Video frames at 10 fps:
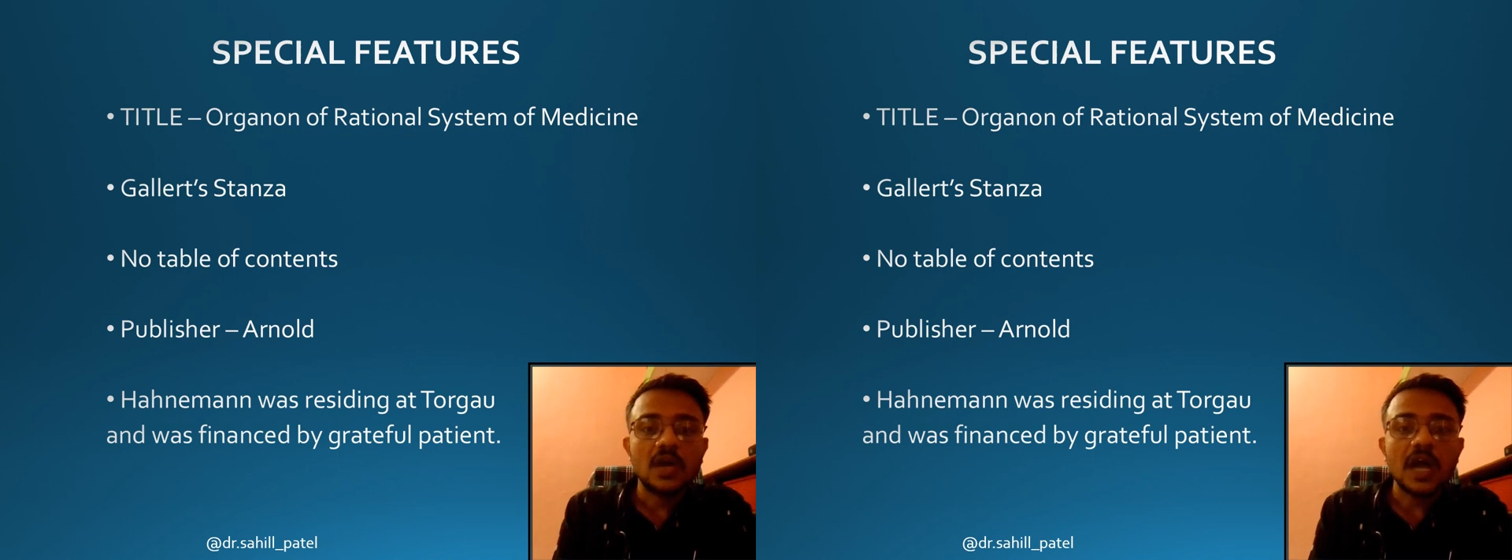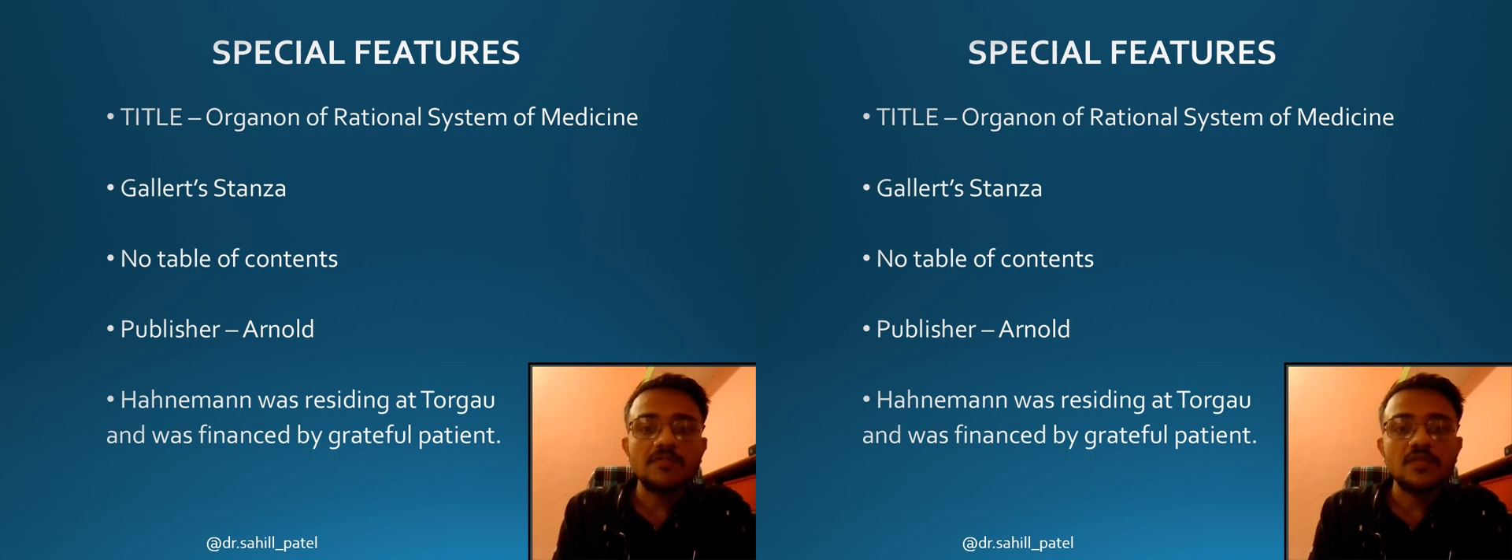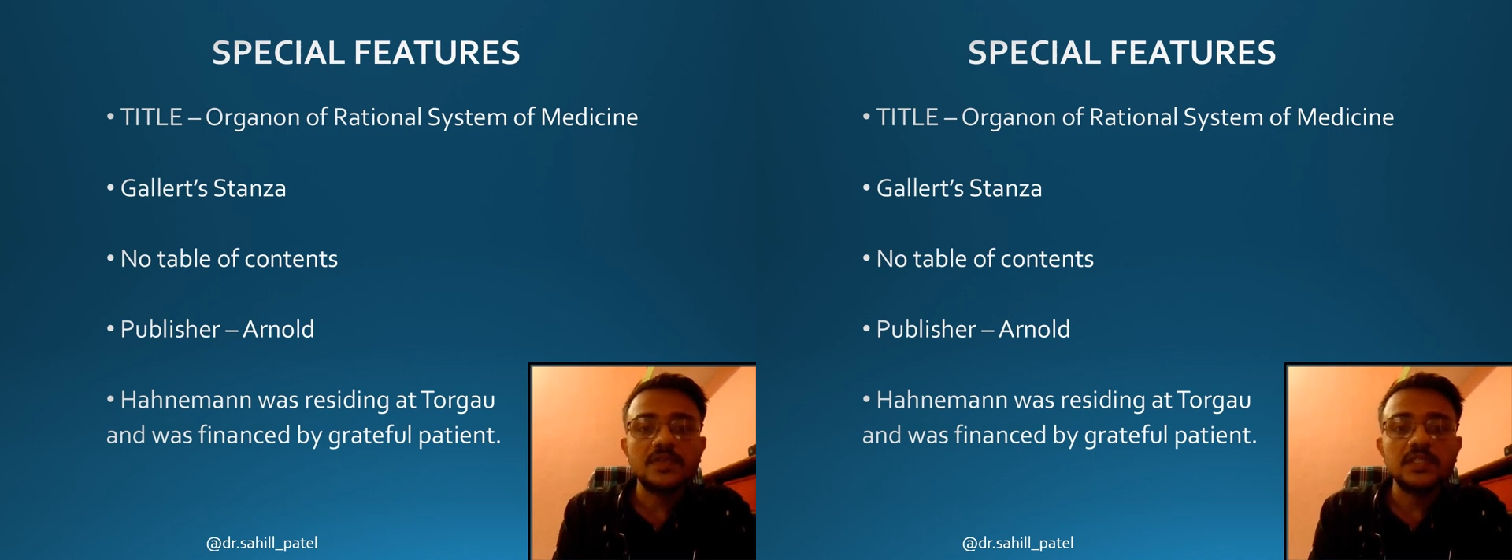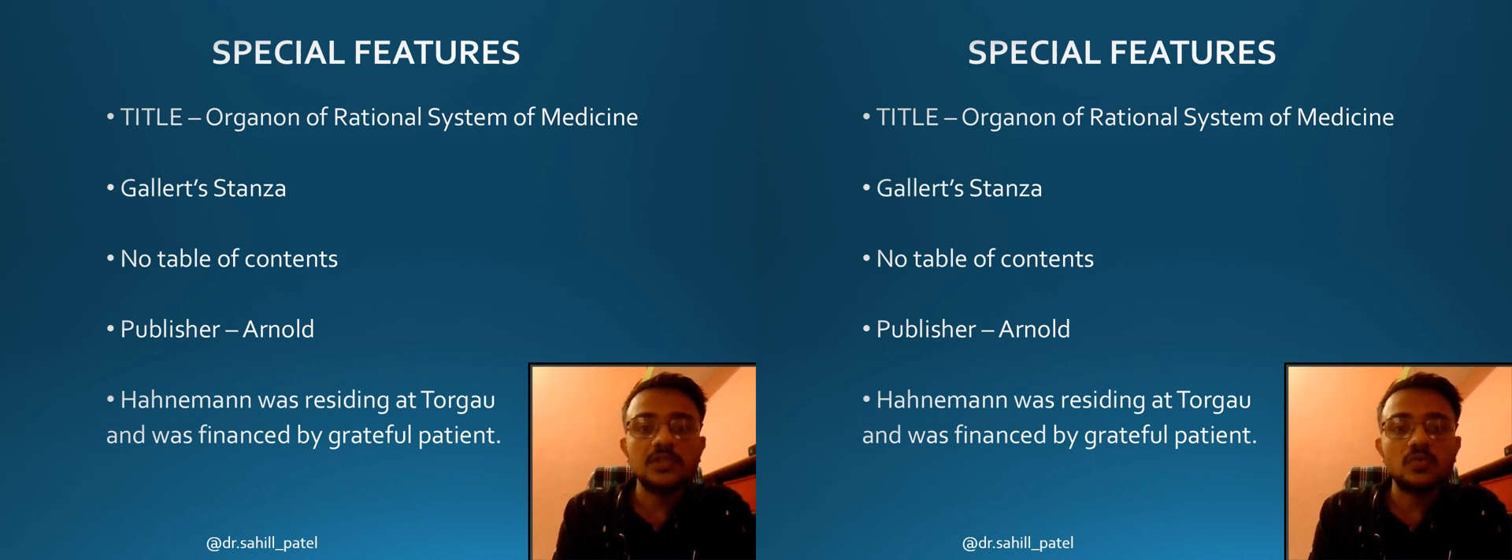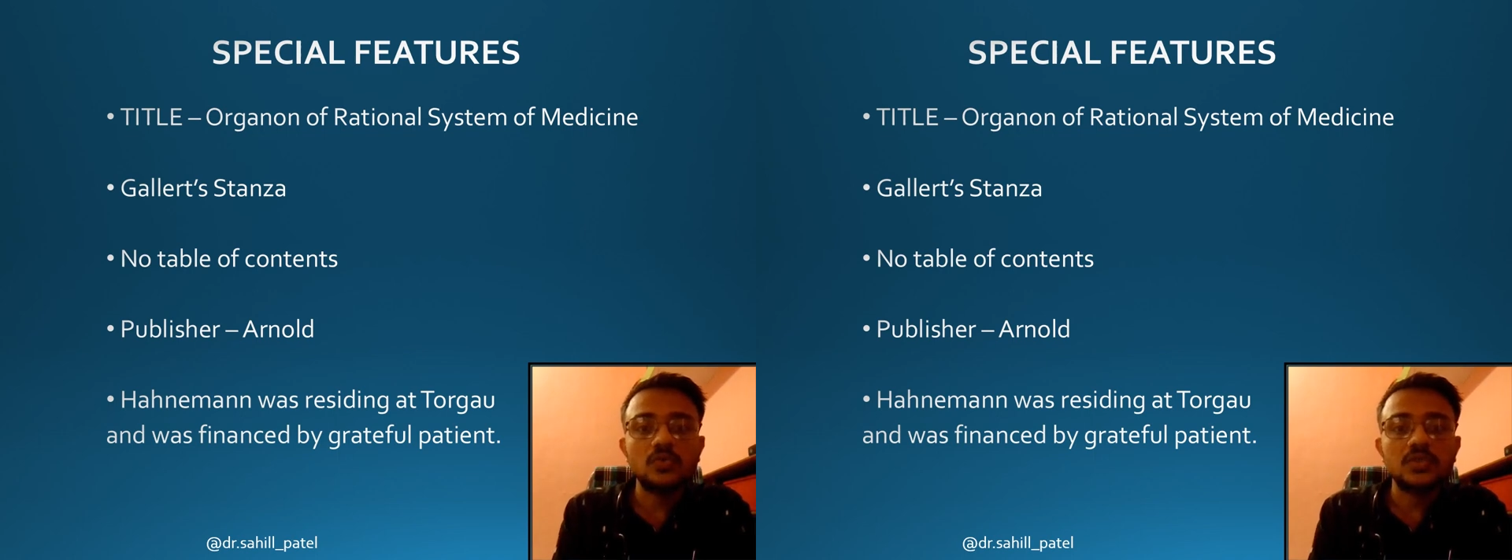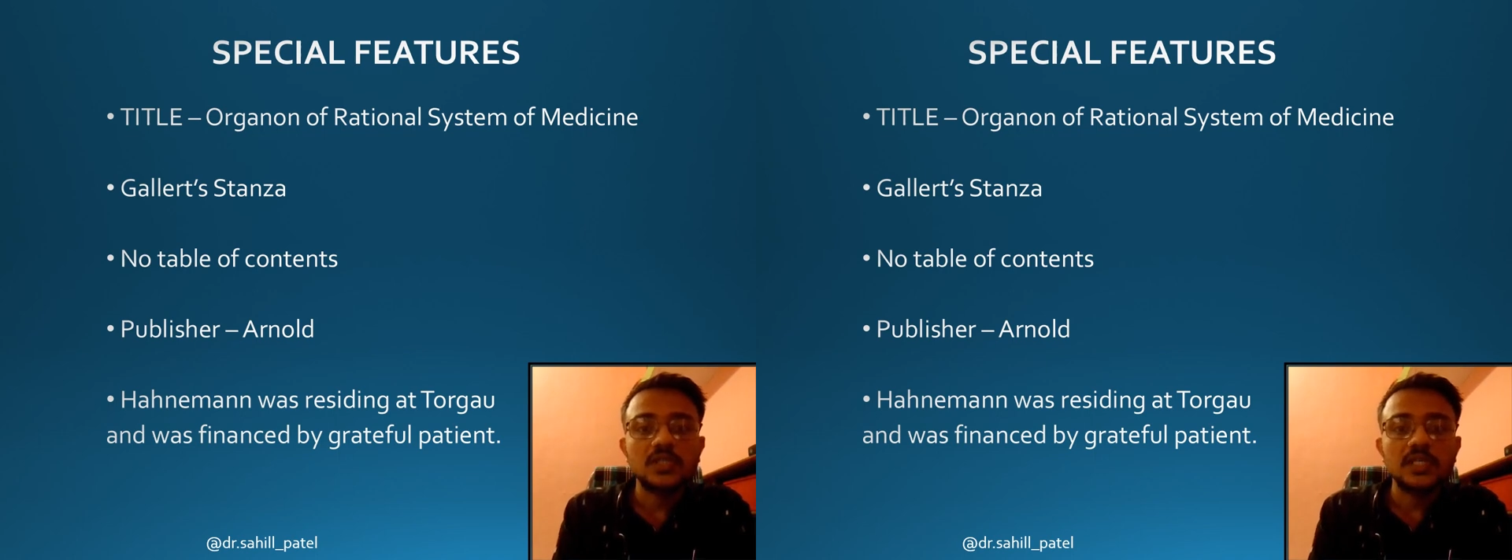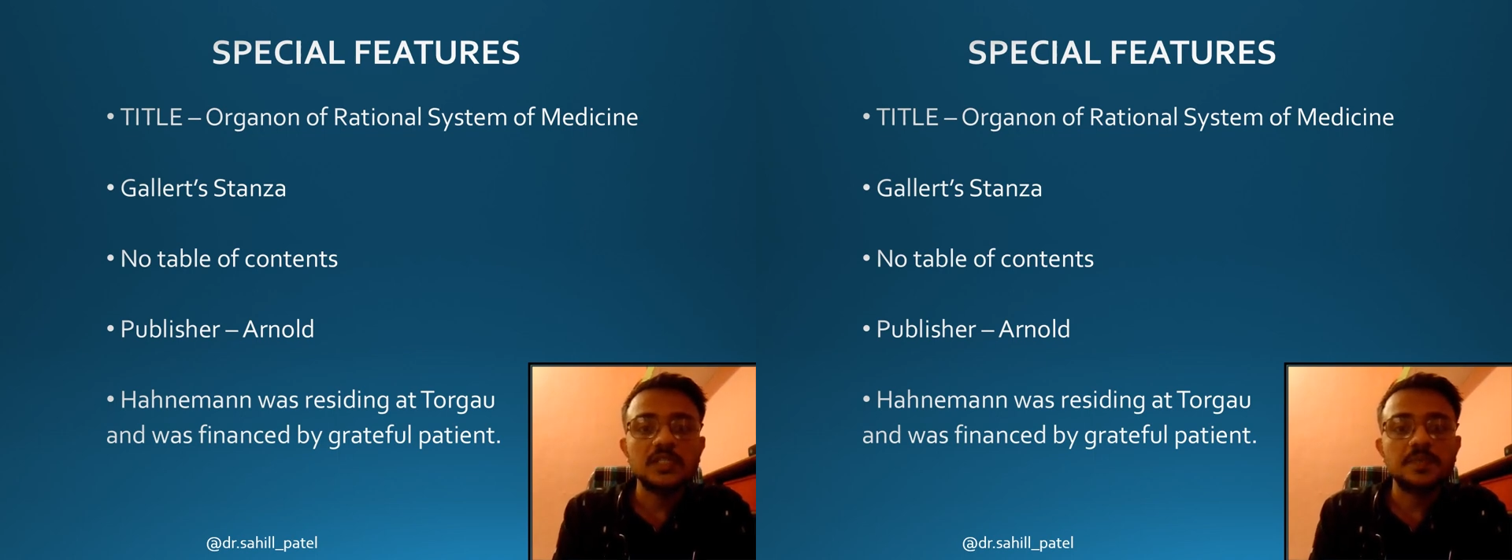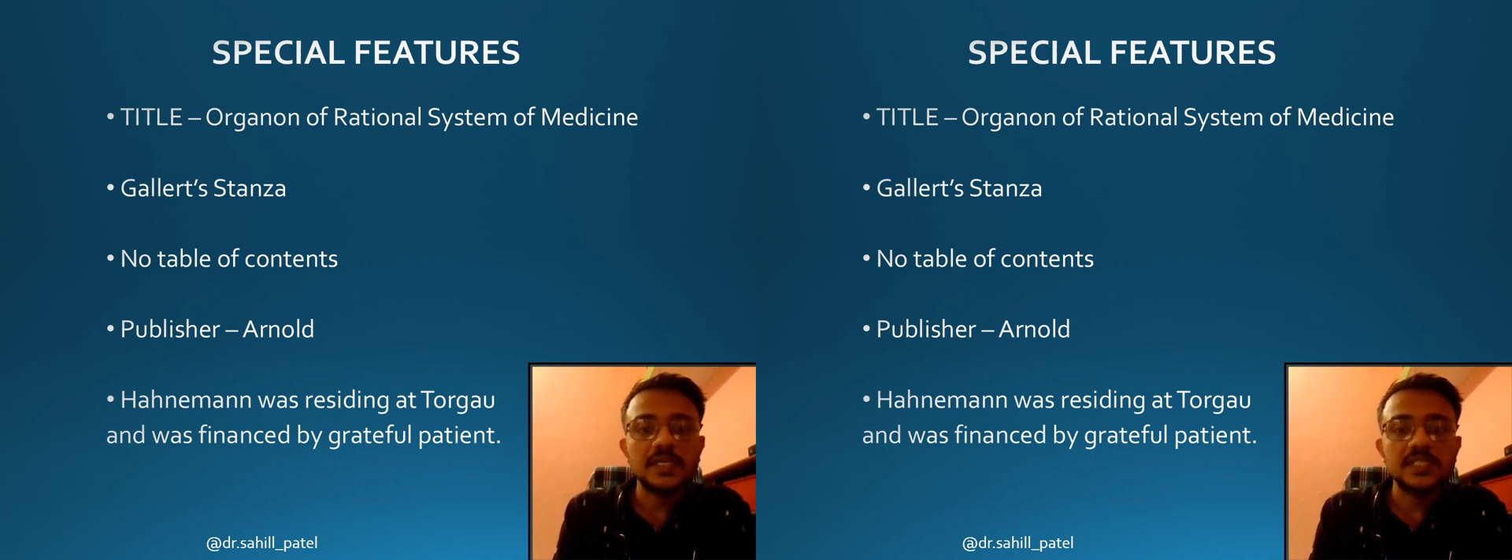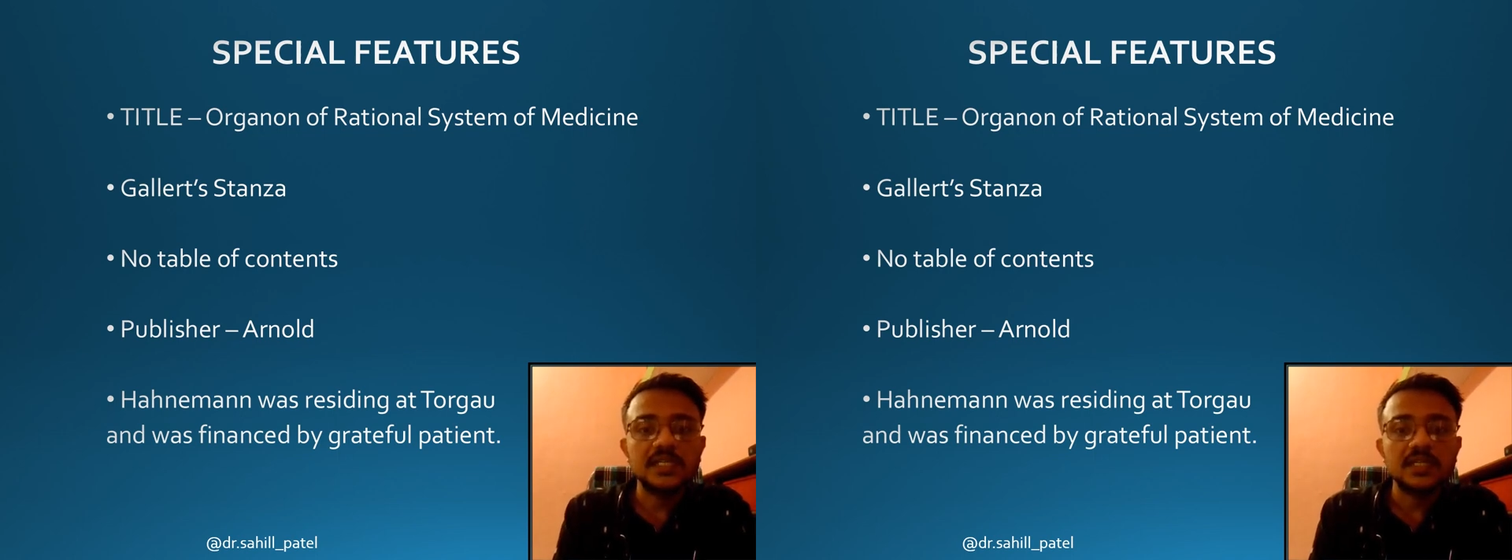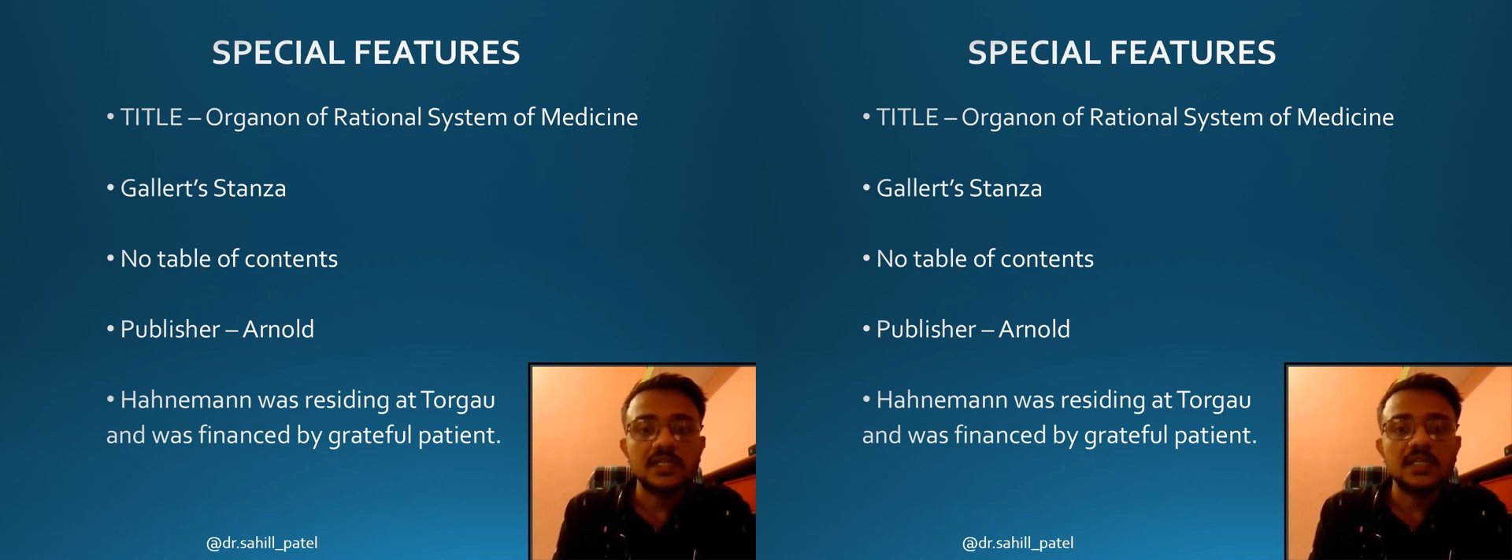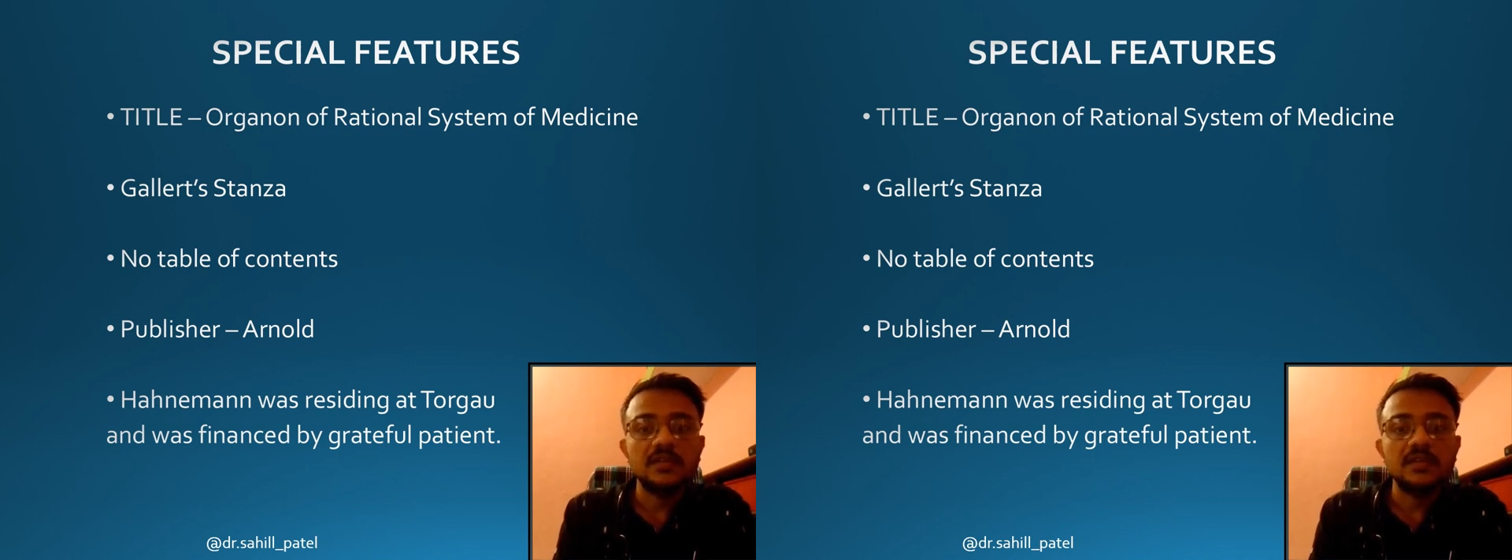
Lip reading: however the truth is present